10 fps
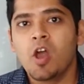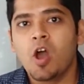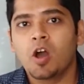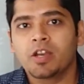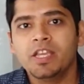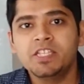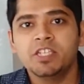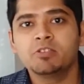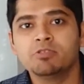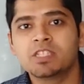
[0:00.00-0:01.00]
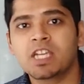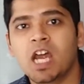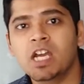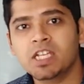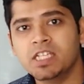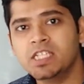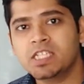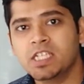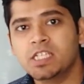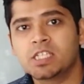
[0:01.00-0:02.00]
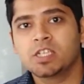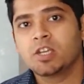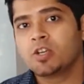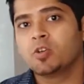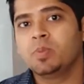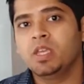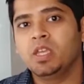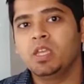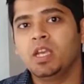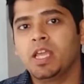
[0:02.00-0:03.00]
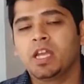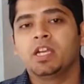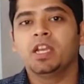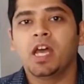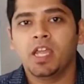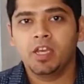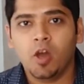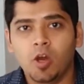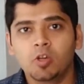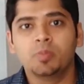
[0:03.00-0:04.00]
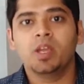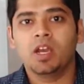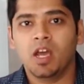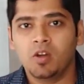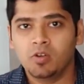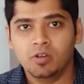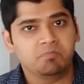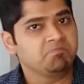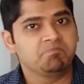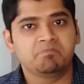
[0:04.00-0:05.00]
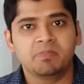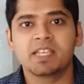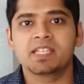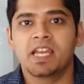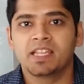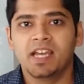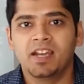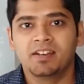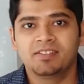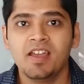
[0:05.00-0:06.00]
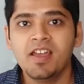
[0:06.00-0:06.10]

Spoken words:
or easy to start instance to be like denied or to be allowed, things like that.